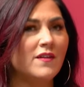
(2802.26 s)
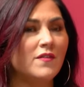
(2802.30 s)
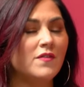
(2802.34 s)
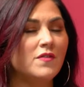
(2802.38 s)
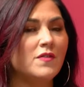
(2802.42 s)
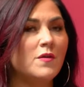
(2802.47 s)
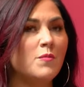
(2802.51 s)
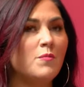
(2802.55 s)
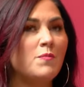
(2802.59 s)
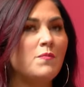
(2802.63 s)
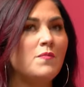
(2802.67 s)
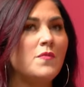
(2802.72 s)

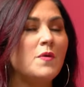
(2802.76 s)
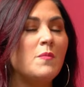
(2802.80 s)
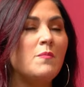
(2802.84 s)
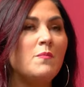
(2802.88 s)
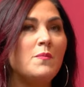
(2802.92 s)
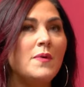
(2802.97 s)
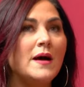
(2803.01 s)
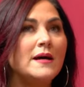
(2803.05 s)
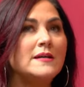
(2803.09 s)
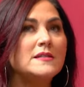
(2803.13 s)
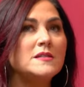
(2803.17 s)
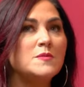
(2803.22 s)
the the
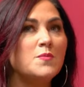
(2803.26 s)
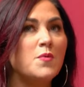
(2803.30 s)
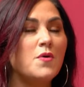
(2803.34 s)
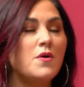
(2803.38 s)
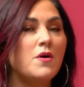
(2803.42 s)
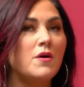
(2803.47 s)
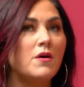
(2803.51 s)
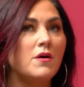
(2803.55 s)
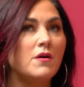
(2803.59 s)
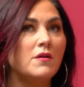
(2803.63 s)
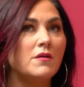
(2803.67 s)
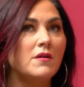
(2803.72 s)
best
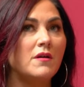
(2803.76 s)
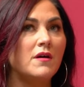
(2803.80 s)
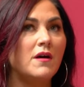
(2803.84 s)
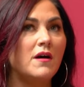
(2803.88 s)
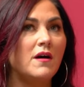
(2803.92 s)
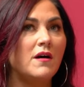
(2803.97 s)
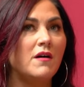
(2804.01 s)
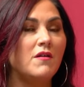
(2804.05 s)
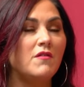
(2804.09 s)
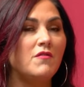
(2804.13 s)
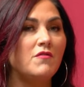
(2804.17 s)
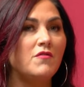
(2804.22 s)
part
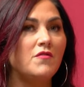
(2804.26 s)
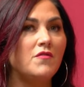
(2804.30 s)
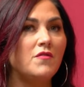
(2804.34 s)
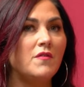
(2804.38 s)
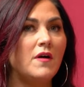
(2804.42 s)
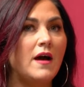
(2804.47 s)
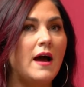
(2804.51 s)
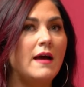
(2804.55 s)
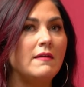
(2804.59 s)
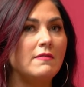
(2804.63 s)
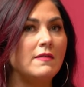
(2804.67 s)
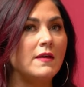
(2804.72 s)
of
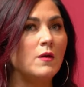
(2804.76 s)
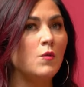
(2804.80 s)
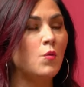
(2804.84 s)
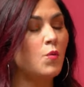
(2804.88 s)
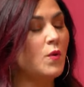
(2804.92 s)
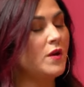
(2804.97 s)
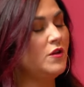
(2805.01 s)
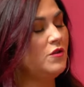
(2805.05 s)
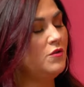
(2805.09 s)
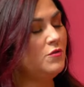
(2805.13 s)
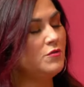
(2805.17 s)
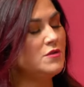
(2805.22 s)
I think
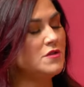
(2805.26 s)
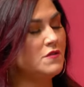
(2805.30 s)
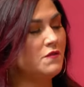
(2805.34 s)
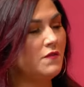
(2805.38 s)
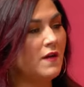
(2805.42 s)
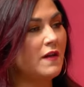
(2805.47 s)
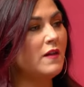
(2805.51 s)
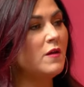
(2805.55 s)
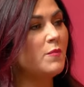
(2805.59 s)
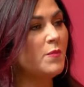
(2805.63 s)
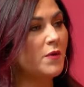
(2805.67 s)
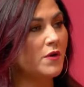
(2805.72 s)
when you
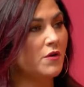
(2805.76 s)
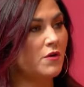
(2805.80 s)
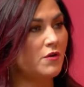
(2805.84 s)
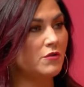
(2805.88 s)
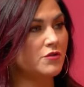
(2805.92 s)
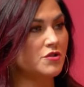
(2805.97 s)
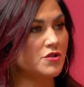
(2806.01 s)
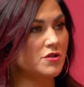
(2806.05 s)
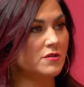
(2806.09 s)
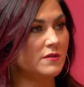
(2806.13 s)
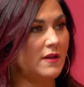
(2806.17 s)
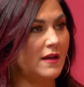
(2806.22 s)
develop a
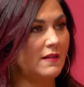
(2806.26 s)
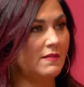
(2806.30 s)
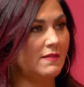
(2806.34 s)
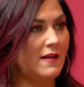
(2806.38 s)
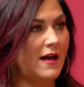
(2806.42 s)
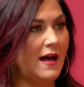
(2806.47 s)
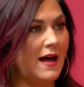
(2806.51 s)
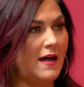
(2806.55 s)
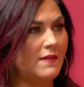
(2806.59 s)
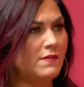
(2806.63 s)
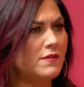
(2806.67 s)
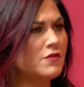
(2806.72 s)
culture like
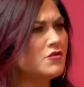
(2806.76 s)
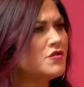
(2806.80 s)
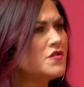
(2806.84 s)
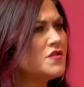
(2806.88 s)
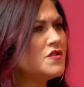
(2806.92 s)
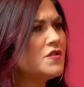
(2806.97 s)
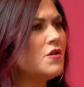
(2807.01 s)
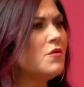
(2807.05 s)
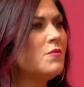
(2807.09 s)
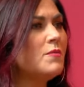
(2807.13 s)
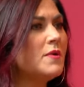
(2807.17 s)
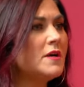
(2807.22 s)
that, there's
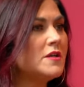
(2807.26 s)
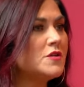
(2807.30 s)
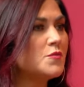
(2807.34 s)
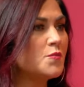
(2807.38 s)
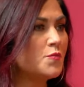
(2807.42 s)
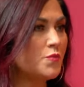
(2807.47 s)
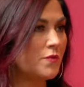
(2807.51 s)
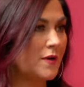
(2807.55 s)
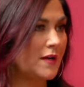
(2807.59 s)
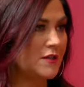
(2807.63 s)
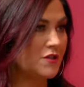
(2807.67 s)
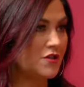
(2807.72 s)
so much
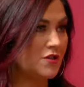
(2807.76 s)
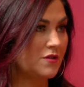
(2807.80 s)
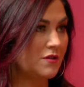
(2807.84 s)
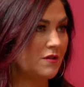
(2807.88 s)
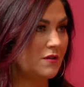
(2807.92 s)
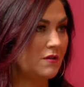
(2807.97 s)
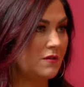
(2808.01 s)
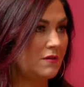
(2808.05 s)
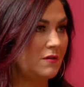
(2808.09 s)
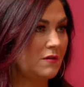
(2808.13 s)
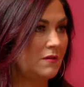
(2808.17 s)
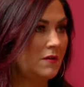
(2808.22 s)

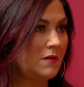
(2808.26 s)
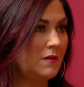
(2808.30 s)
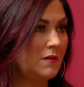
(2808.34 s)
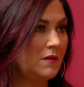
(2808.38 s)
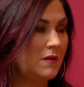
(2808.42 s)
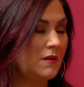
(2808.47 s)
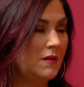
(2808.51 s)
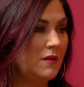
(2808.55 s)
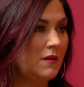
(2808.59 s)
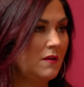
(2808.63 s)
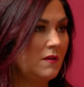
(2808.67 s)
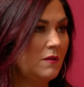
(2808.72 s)
pressure
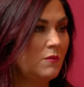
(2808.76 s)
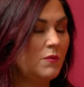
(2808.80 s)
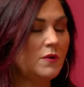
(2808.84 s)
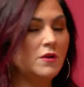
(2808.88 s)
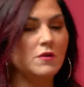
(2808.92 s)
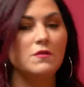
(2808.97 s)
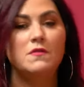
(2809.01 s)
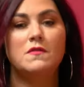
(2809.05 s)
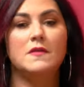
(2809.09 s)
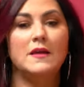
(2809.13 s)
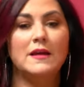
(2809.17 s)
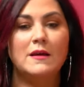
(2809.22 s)
when
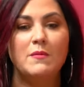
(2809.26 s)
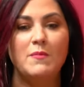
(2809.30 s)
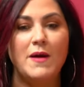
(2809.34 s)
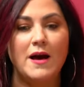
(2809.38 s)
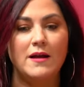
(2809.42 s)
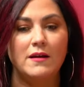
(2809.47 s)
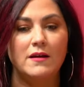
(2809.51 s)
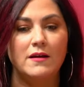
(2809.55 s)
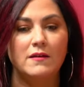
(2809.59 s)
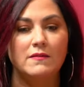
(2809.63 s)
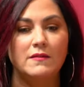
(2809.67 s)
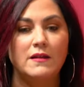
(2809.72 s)
you think
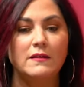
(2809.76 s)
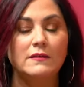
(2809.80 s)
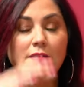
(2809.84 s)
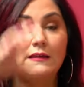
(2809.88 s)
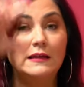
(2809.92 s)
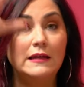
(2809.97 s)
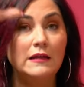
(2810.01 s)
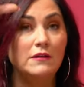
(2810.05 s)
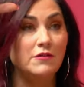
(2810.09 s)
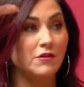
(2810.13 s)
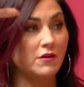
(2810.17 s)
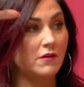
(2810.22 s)
about it, the
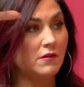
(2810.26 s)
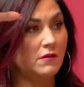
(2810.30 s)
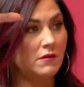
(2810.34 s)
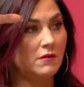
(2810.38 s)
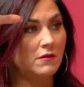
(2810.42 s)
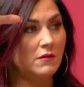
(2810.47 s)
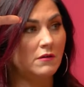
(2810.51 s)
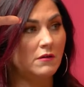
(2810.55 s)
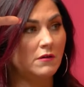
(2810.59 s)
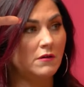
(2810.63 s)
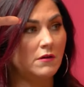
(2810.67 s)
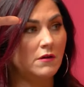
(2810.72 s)
leader.
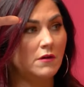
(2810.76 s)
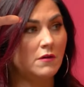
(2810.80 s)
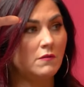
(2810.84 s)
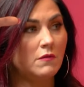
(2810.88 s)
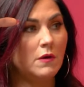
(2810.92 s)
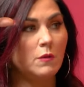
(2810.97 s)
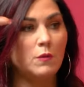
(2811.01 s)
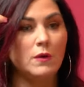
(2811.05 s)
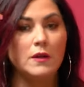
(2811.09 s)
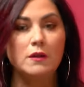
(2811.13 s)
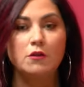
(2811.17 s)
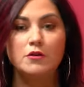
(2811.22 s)
Yeah.
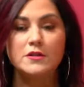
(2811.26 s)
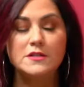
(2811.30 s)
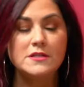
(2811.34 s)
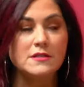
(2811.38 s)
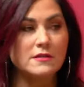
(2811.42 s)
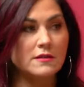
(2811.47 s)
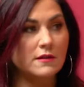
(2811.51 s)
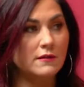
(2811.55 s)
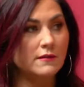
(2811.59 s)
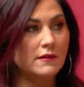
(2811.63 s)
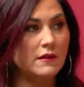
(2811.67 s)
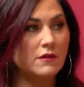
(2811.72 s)
Right? We look
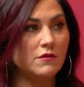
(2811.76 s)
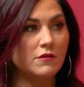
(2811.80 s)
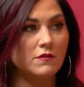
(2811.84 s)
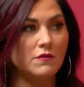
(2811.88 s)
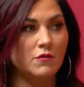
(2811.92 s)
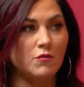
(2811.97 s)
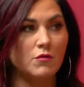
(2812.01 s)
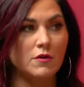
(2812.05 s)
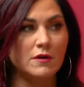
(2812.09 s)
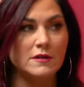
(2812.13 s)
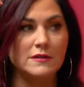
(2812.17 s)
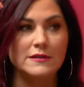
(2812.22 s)
to the leader of
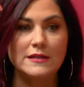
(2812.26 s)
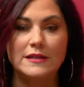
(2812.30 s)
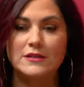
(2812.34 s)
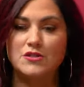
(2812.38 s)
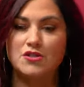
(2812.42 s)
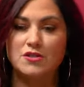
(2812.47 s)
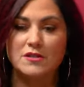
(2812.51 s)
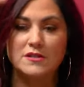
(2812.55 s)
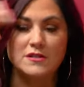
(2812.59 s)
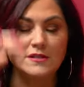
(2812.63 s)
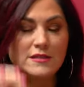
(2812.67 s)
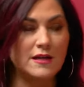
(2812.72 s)
the
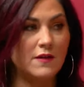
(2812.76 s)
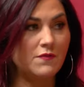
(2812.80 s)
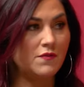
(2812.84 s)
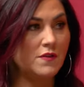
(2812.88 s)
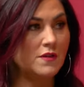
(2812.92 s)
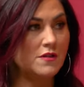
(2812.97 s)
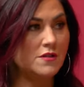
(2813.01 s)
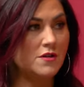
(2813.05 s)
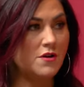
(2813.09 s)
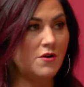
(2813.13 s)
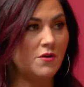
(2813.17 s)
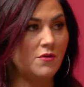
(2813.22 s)
organization to set
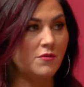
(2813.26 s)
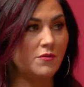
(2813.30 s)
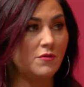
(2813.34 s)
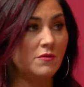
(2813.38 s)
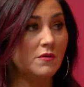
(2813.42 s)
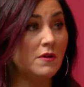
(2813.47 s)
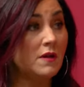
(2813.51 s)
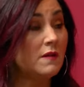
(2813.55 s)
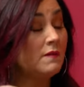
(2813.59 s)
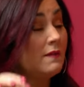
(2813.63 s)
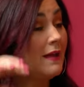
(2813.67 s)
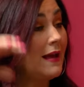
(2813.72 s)
the tone.
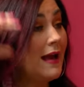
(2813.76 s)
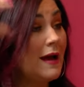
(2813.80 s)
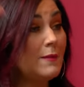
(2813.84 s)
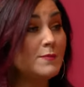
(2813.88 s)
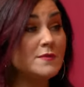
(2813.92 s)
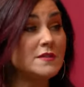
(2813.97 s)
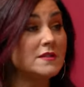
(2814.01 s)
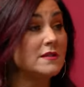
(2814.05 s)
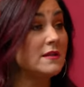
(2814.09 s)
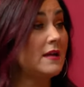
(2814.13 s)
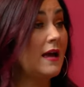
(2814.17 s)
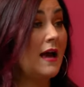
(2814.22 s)
They
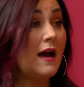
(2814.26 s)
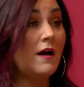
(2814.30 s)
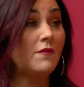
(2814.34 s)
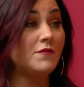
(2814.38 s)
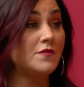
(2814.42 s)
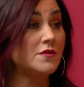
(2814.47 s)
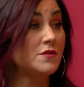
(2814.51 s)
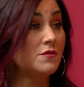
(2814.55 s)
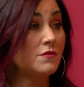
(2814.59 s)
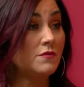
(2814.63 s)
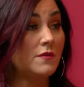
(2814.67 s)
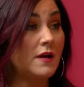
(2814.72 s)
absolutely
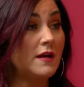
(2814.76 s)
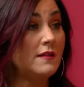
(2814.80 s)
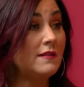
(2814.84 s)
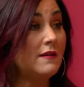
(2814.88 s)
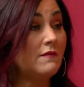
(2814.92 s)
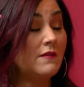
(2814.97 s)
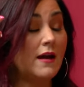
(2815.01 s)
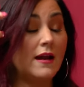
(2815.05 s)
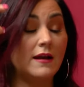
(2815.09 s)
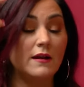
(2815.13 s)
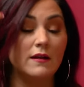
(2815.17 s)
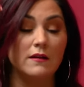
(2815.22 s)
have to, right?
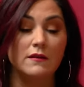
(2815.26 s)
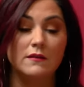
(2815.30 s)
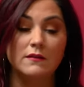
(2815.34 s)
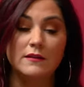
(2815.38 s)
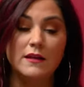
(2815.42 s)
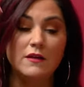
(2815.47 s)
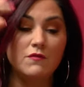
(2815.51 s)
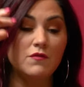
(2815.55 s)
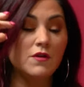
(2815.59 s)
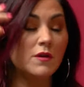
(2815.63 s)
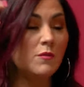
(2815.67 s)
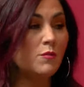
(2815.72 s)
They've got to
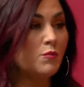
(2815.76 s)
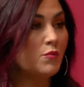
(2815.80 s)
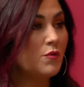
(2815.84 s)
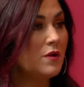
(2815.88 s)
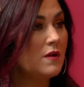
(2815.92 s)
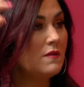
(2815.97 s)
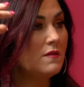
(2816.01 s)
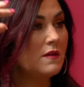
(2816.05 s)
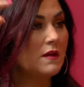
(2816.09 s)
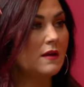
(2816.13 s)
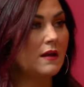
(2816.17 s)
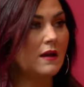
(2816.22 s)
live it,
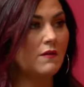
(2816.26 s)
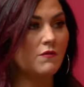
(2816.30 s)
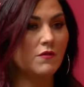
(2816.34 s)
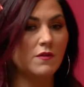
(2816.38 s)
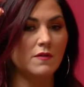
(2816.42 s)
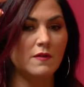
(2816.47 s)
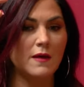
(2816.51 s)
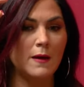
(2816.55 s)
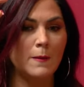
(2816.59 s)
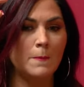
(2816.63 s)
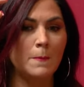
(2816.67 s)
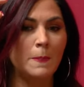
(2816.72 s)
breathe it,
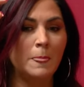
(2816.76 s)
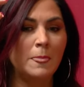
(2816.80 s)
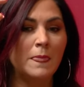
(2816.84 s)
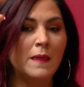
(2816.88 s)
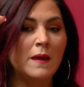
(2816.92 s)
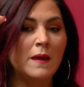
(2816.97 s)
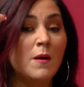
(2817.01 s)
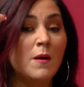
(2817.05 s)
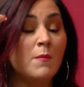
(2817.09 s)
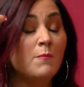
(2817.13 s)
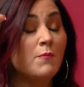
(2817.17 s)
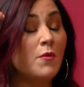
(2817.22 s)
everything.
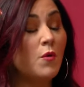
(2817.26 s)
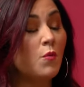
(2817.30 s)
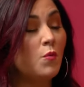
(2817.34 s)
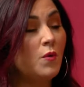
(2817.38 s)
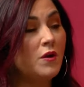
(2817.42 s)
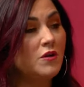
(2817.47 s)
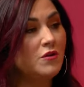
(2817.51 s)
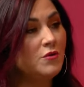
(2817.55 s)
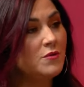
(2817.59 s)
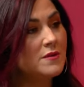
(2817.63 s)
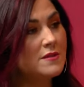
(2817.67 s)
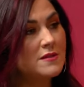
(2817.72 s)
But
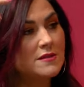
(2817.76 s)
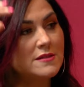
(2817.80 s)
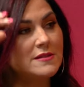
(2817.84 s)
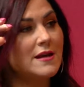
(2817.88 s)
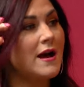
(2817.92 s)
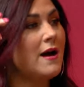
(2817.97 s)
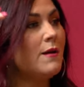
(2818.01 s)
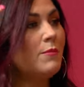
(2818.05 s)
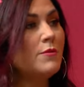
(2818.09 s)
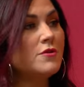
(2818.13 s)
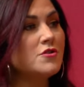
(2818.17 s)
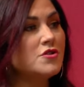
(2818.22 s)
when you
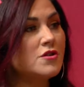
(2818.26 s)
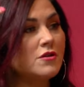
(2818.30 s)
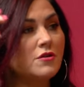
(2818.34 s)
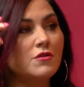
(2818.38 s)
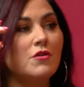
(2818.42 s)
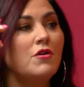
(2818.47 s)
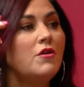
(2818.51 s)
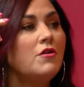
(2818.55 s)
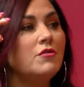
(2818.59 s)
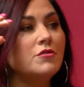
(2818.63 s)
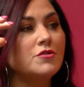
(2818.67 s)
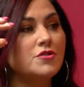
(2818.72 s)
establish a
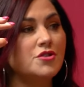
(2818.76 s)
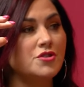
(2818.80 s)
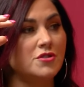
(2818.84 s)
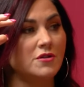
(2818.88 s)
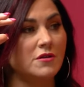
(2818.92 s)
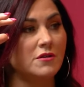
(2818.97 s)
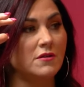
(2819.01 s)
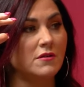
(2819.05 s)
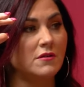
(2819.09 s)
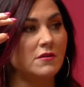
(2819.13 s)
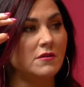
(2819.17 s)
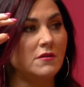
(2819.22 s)

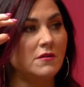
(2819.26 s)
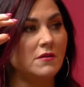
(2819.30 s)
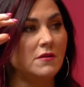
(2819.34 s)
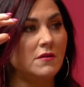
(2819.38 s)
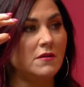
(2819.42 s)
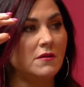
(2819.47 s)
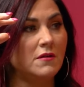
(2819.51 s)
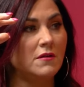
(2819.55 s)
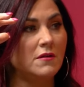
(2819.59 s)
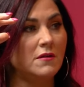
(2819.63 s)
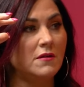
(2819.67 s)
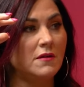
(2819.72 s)
culture
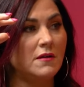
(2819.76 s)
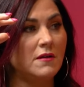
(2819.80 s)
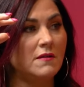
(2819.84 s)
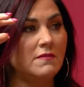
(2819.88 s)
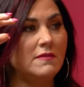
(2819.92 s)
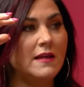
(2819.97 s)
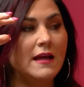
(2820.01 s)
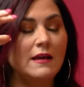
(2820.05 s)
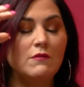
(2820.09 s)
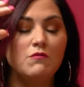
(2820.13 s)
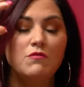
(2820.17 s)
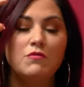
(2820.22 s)

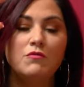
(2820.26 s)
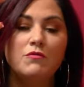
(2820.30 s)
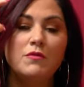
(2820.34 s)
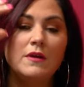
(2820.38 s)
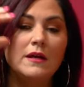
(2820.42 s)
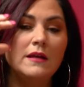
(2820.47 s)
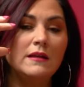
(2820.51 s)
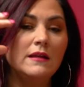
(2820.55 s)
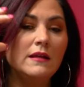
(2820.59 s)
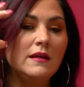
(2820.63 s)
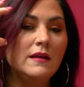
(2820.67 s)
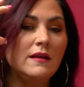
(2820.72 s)
that
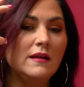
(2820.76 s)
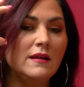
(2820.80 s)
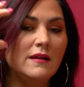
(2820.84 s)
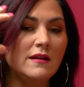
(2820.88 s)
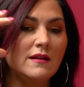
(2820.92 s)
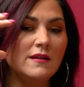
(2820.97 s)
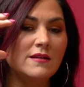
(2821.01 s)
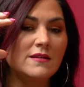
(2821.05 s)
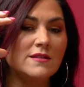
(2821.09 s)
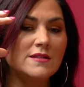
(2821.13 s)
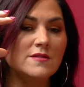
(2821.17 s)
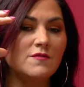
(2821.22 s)
really
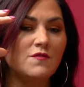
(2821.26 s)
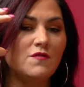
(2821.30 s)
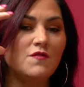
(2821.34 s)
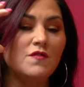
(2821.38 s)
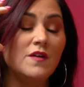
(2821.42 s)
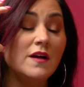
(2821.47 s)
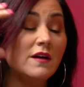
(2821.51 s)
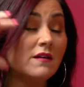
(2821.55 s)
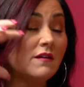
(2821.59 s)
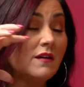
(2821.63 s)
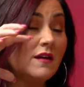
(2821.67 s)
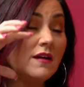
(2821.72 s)
is
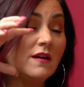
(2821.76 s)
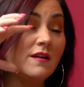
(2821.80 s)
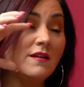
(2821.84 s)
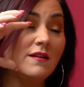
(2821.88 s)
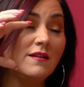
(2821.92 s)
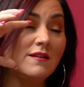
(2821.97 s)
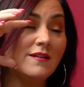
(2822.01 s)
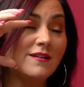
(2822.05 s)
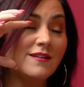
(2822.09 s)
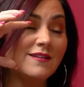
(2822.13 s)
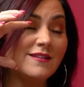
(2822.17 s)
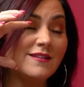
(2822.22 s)
very